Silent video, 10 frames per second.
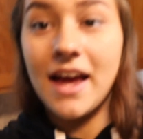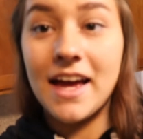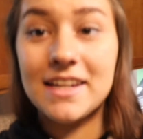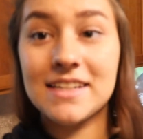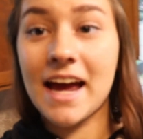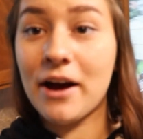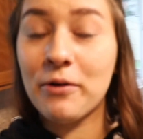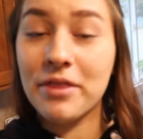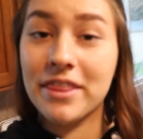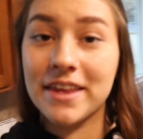And now
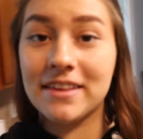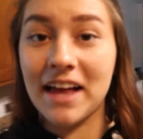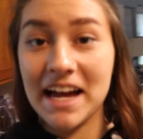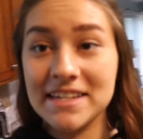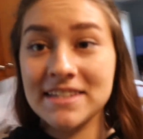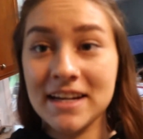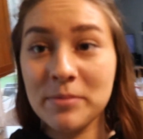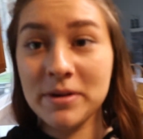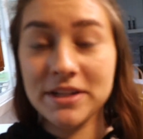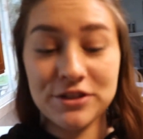the last
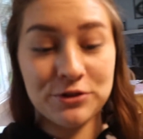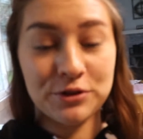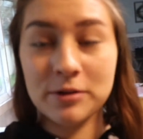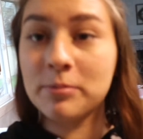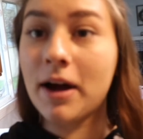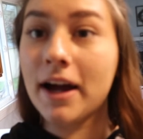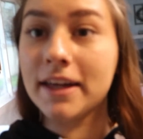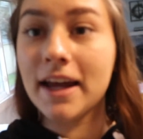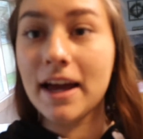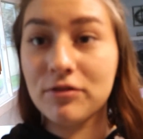step is to
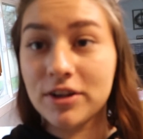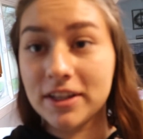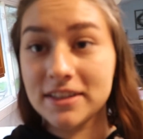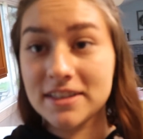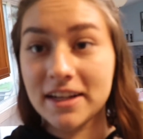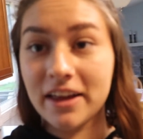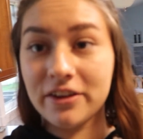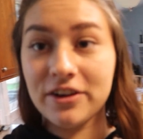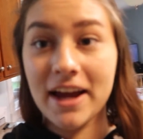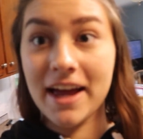combine everything
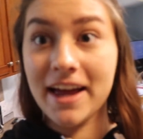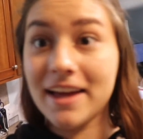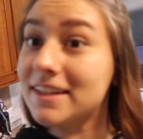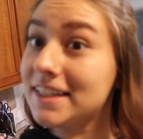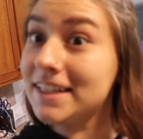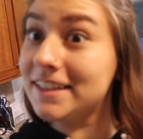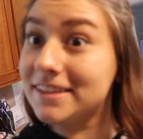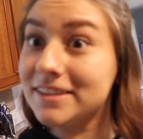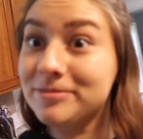together and eat it.